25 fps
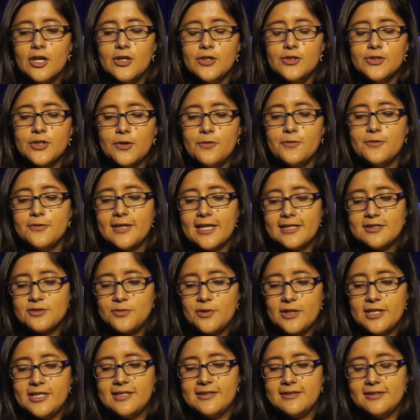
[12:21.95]
So that's
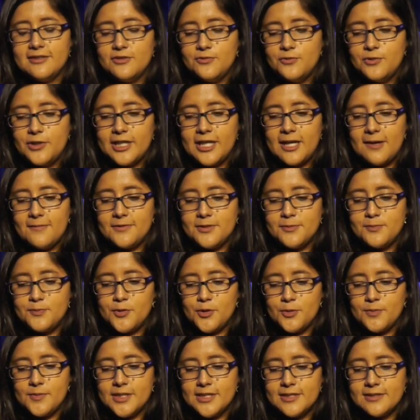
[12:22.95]
why we have the
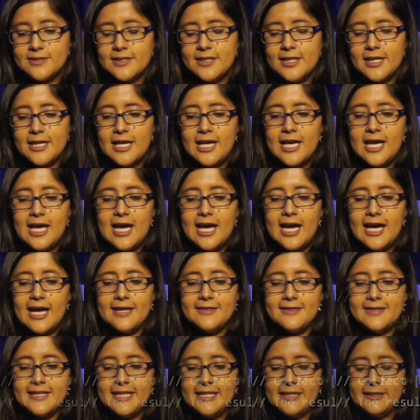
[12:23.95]
promise.
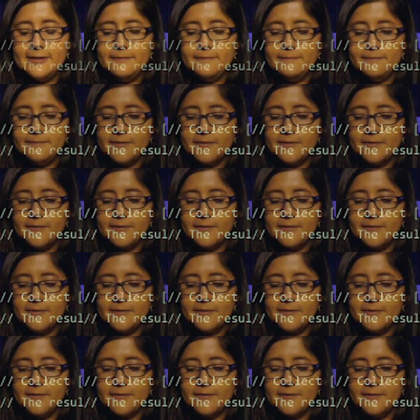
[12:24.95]
And then,